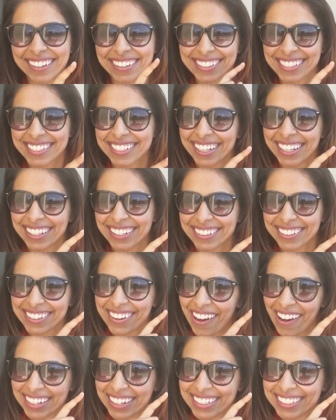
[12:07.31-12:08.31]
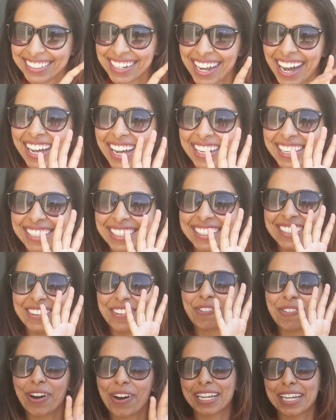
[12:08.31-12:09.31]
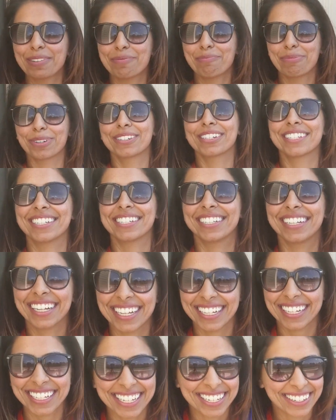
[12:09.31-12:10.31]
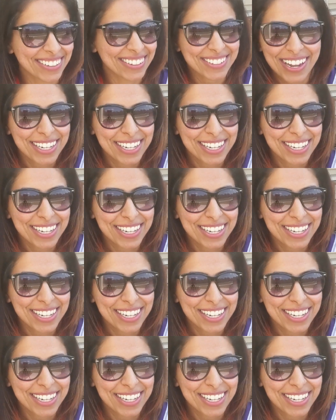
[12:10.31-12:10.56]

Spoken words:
There's another non-white person in here.